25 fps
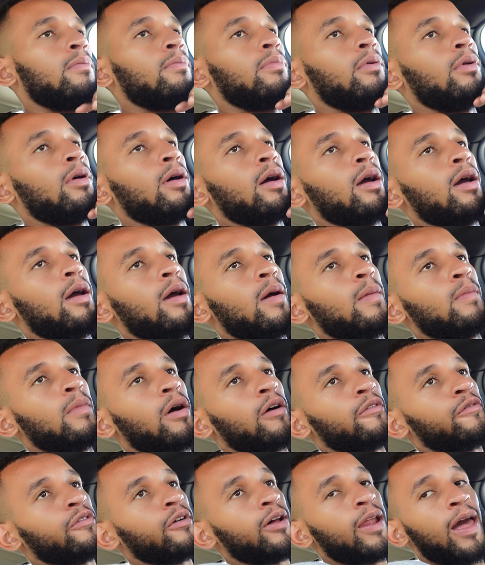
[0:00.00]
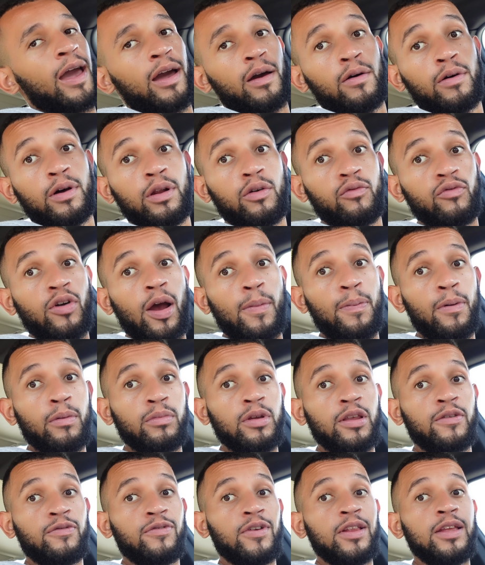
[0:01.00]
But um, I feel like I want to wrap up
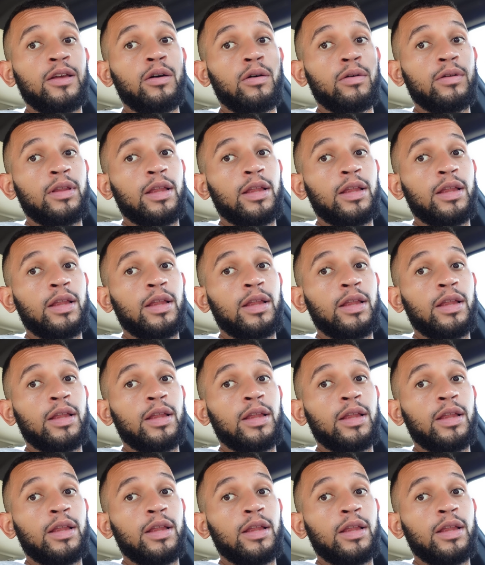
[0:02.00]
this video